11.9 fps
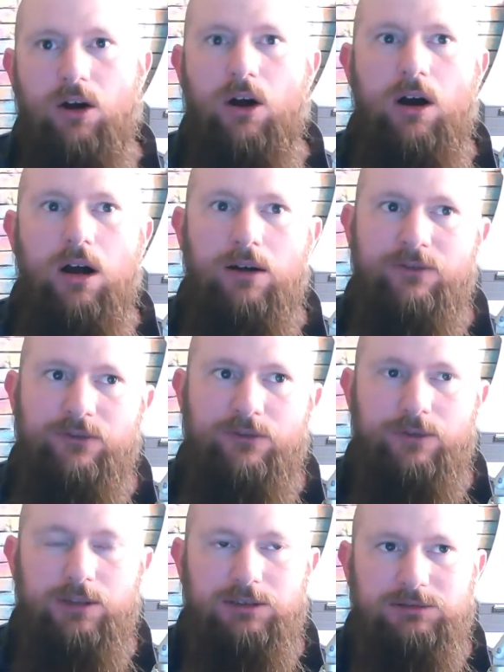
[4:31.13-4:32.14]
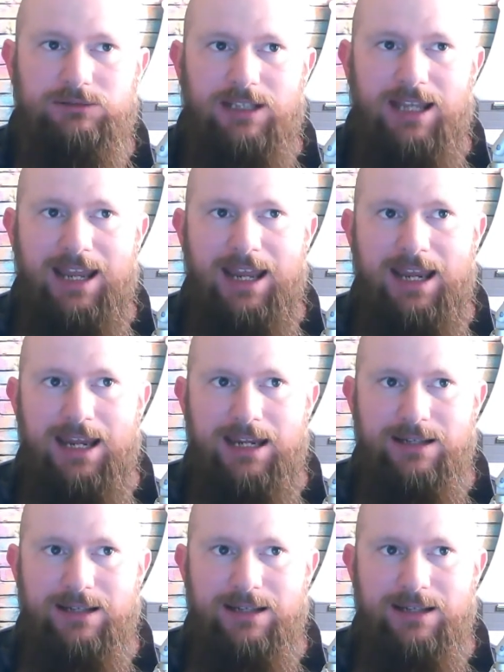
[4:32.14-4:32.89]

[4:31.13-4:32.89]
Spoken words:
of a